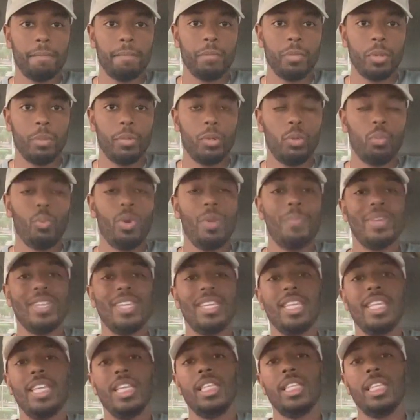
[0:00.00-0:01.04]
But
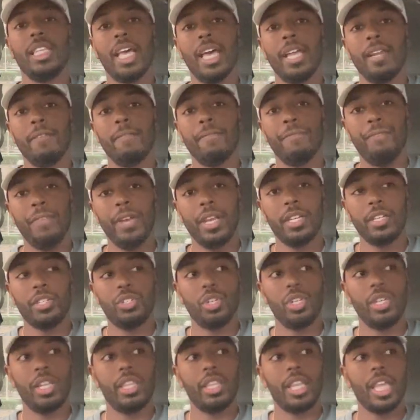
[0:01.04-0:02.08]
women need that
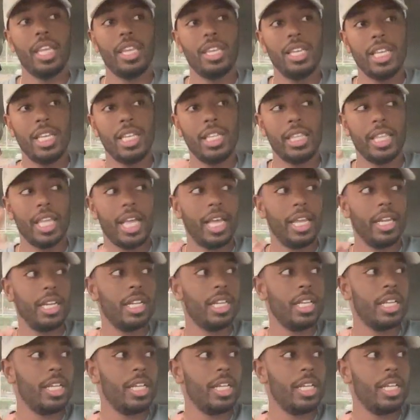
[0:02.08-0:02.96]
they need that